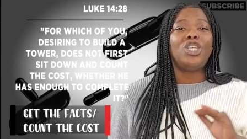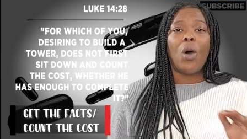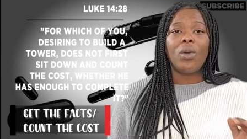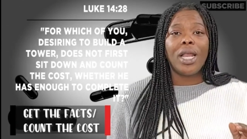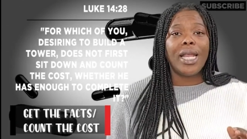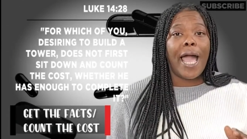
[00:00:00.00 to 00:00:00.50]

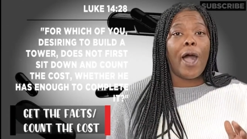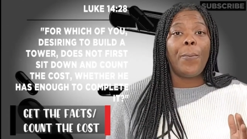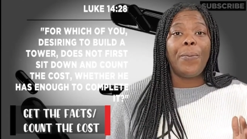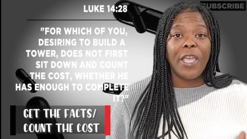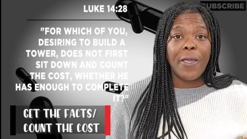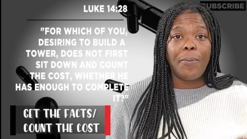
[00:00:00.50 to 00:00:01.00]
Don't allow
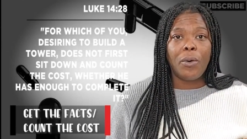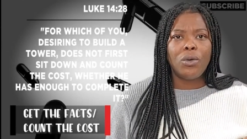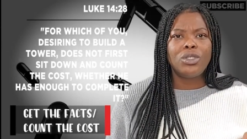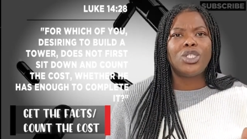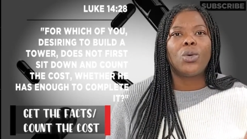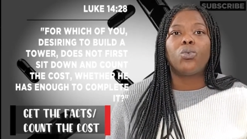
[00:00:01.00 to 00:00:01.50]

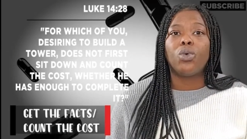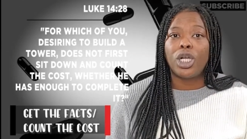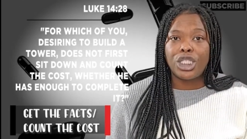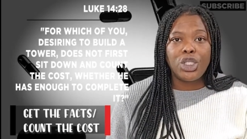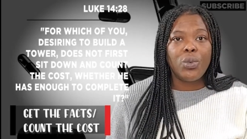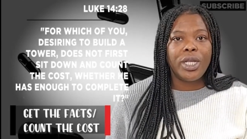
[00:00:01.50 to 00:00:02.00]
people to
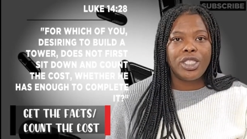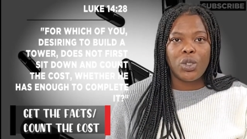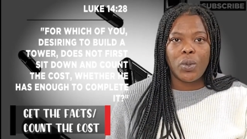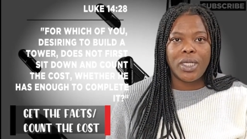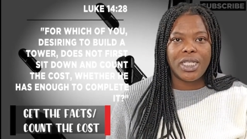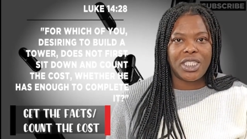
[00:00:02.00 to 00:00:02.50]
rush you
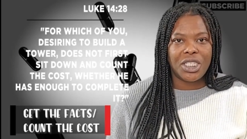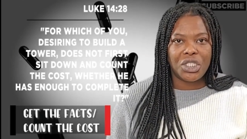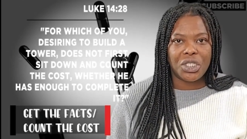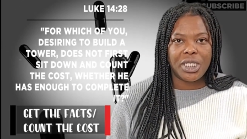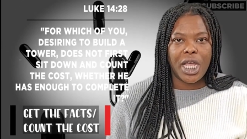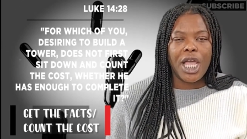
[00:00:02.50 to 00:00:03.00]
into a
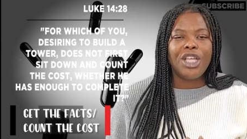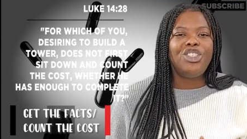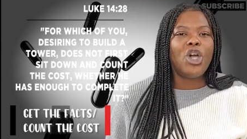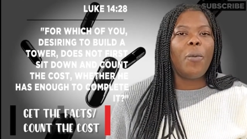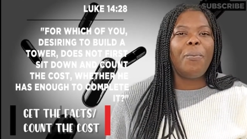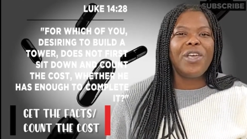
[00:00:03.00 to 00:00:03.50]
decision.
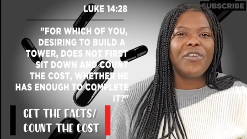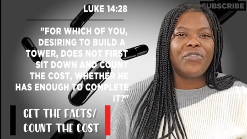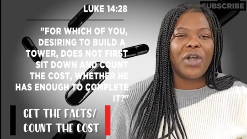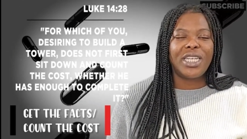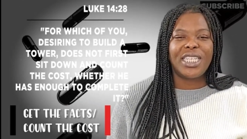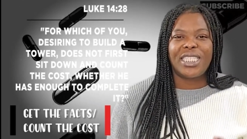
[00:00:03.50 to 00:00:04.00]
Don't be
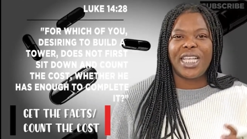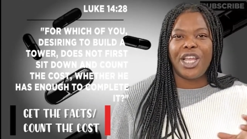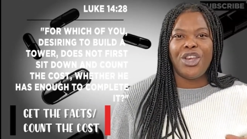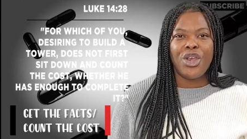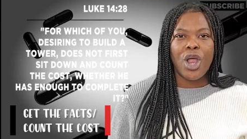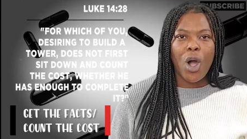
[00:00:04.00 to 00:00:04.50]
afraid to say
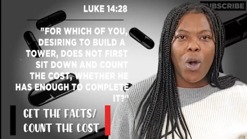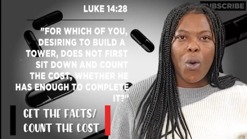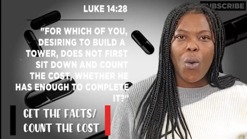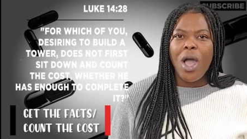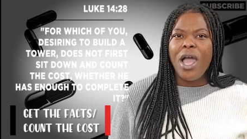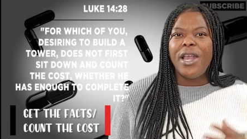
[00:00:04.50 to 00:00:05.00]

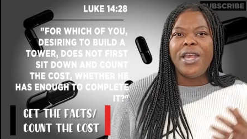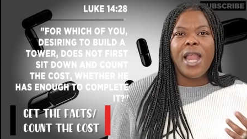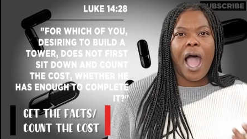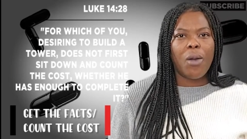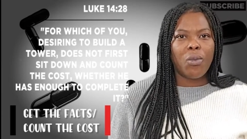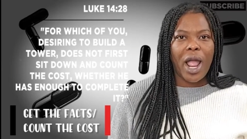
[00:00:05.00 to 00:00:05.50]
no,
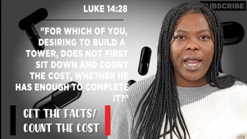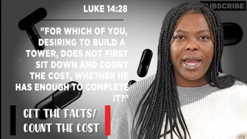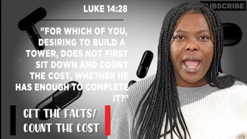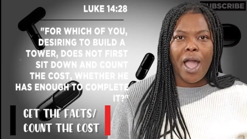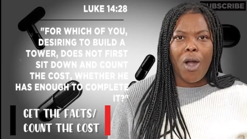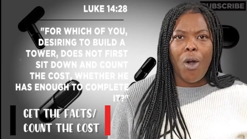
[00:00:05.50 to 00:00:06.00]
not right
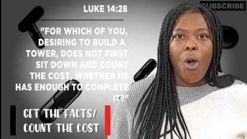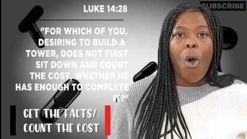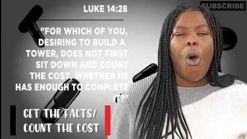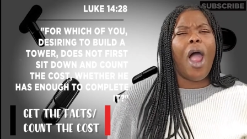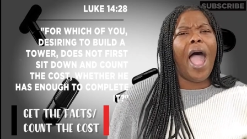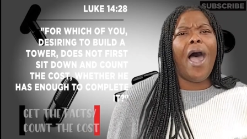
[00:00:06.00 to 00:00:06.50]
now,
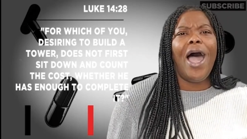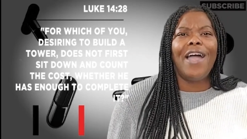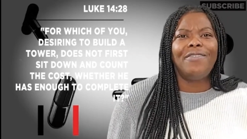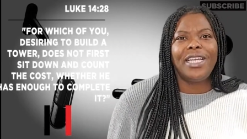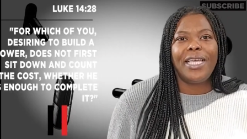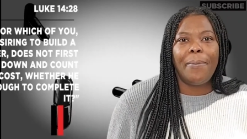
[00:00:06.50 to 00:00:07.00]
or I'll
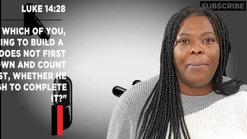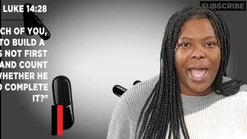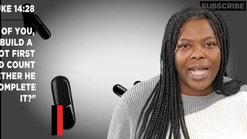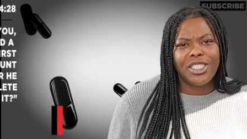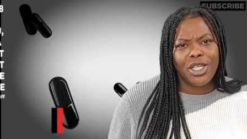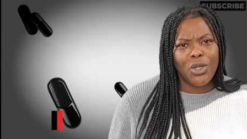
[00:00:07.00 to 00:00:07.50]
have to get
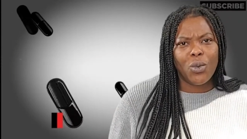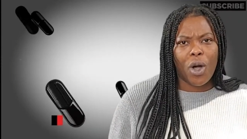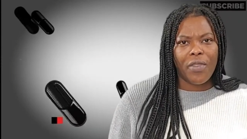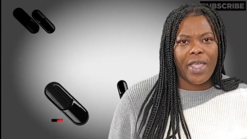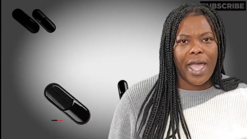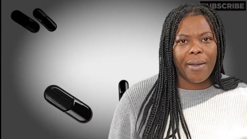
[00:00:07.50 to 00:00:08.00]
back to you
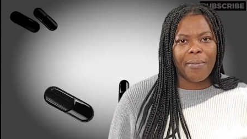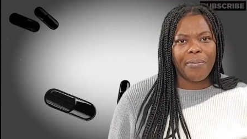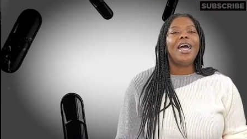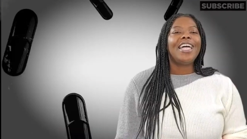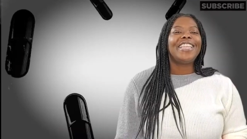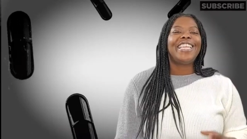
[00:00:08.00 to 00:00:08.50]
on that.
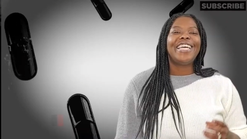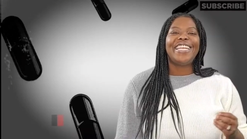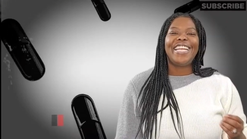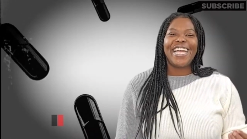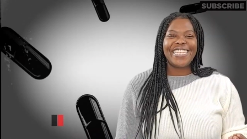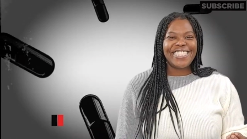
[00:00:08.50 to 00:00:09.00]
The
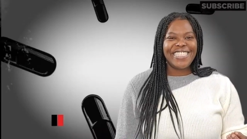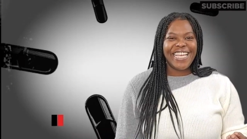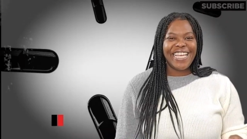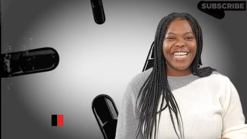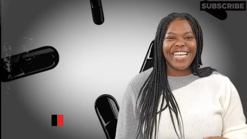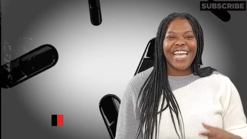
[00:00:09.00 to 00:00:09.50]
next
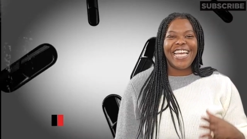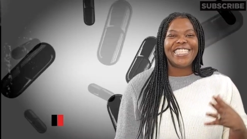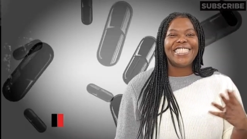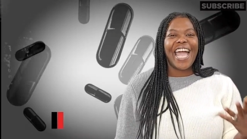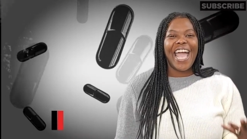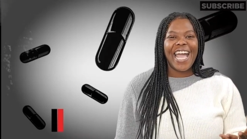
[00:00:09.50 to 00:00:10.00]
thing
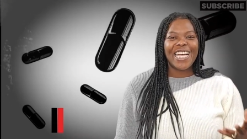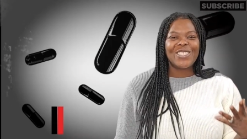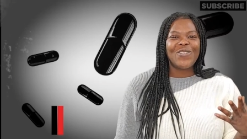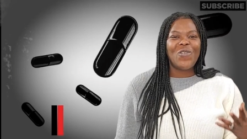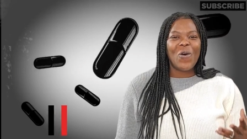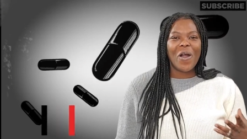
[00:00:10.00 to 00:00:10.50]
is ask
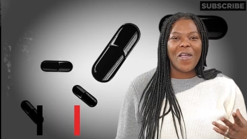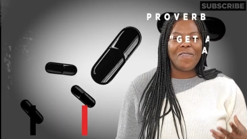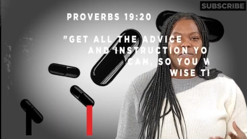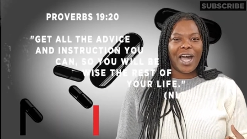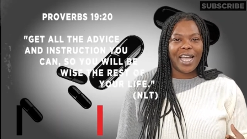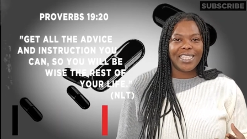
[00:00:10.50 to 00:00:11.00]
for
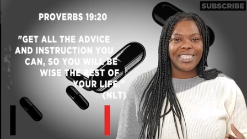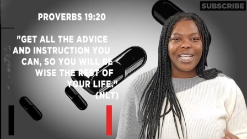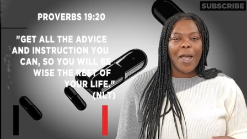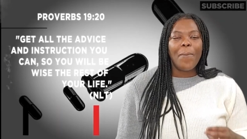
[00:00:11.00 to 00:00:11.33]
advice.